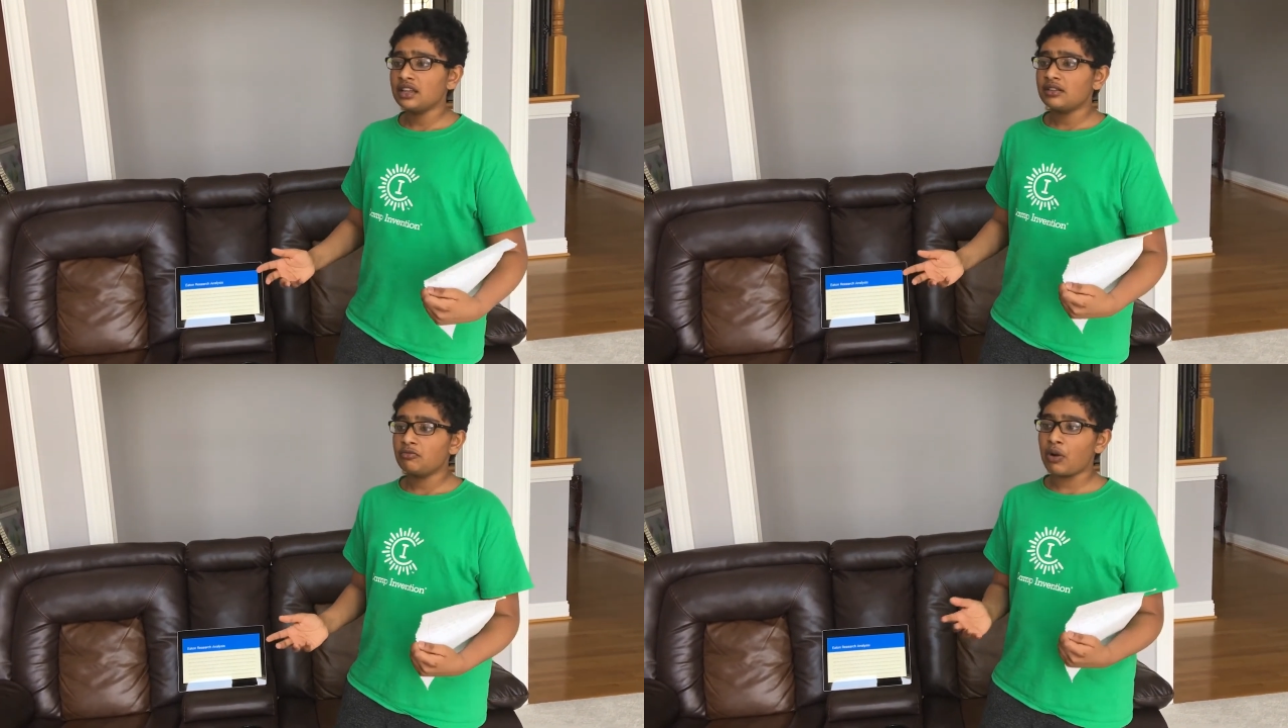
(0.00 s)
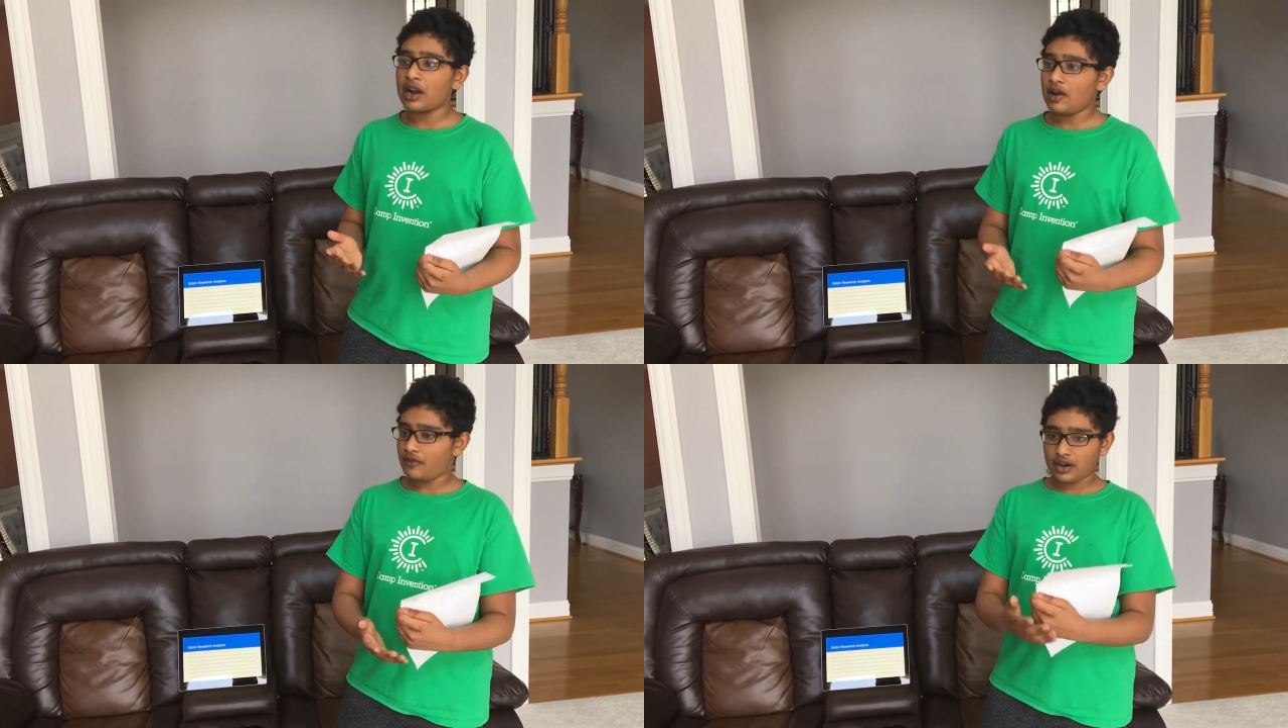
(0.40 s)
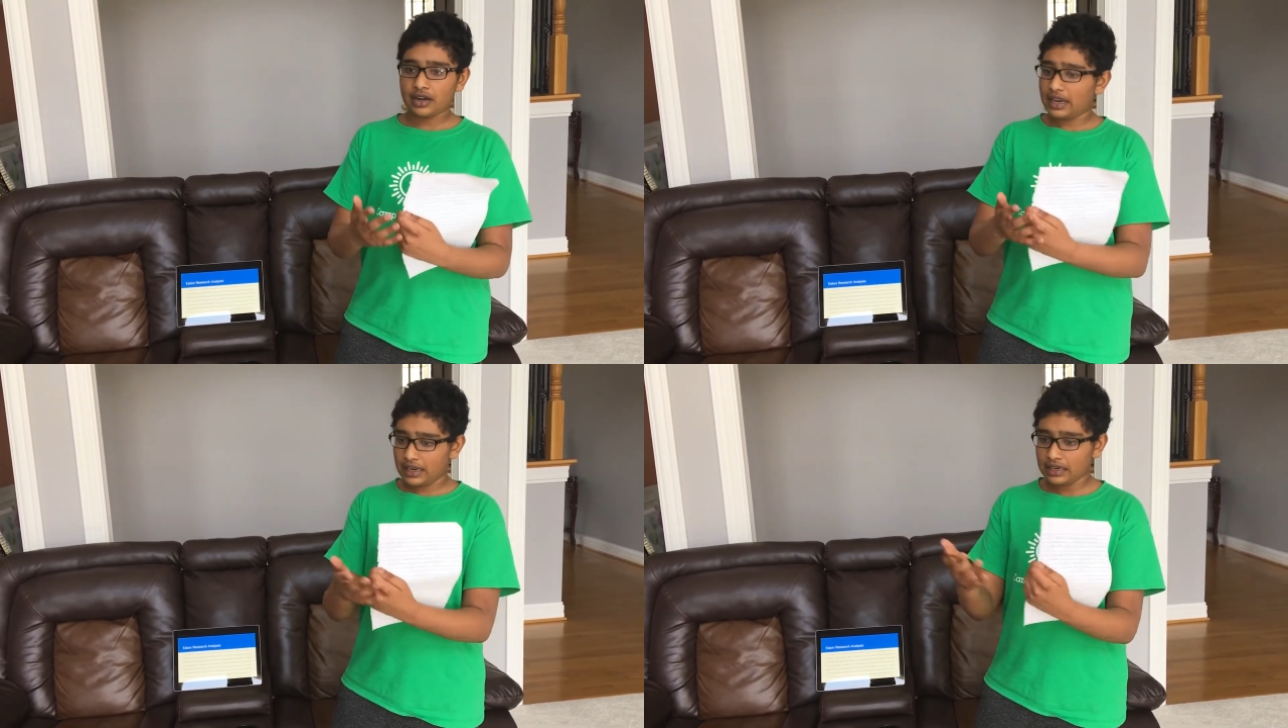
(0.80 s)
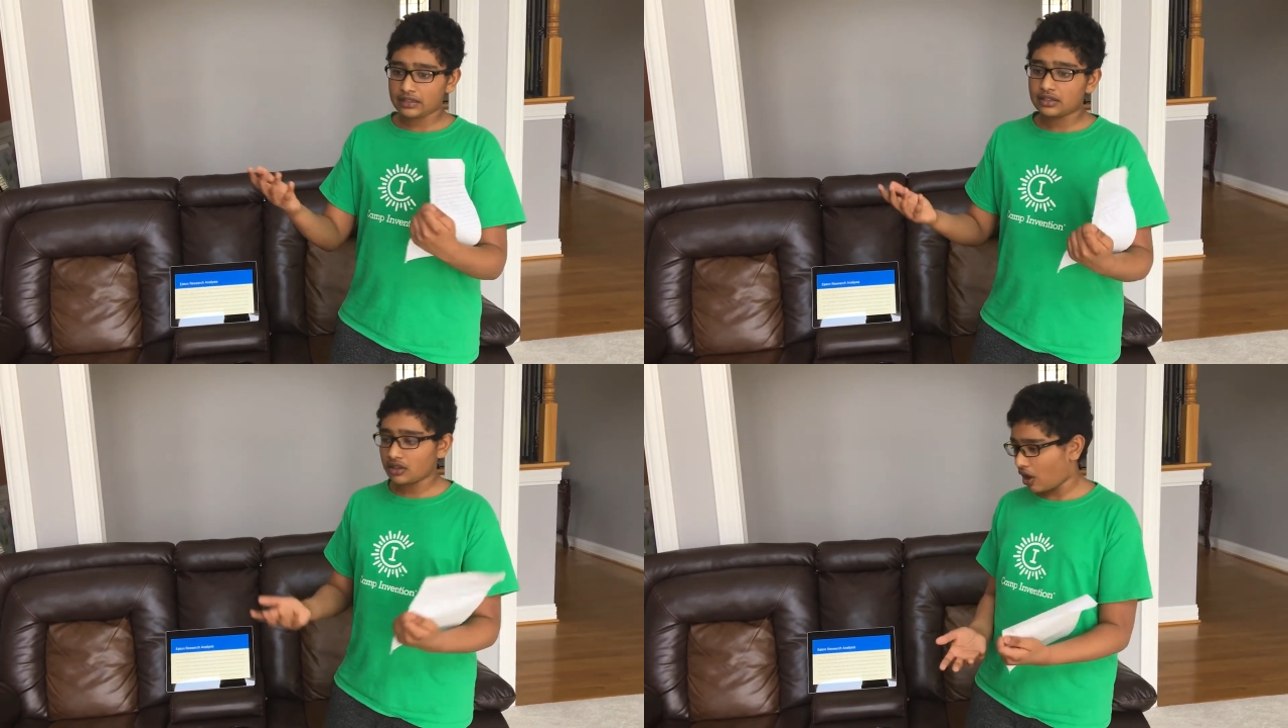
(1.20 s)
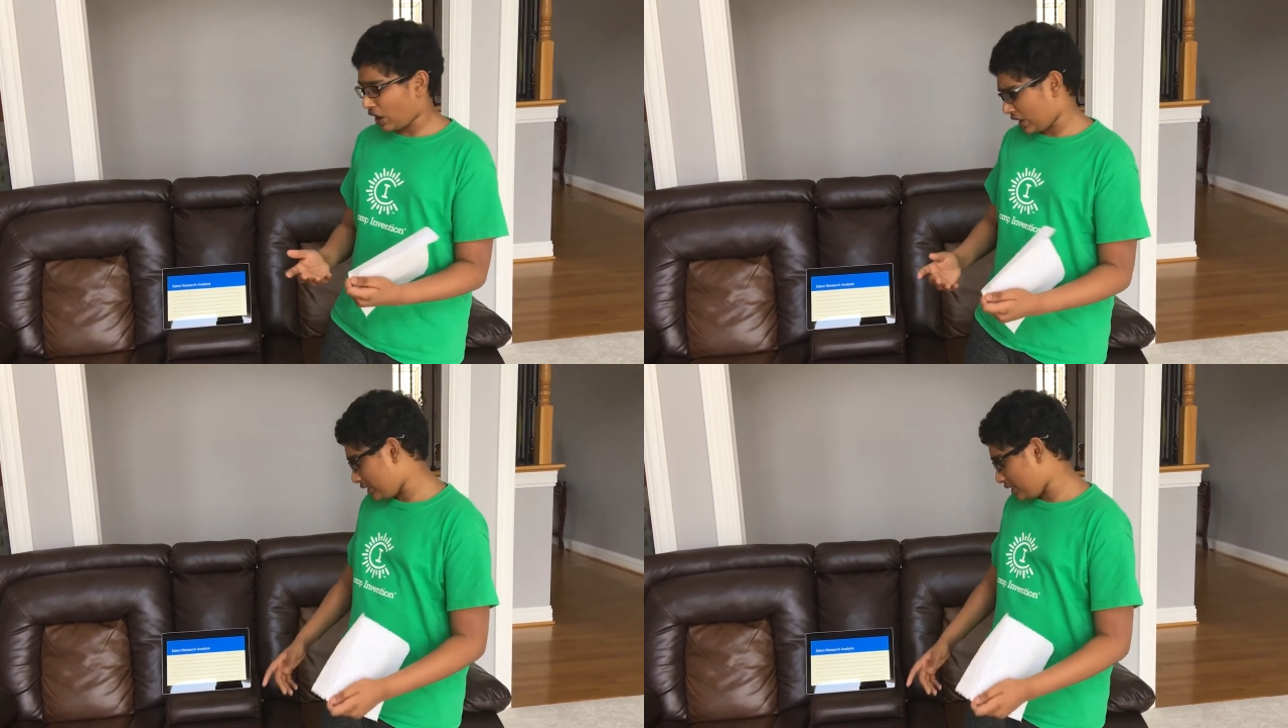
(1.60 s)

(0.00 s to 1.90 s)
whatever it's on.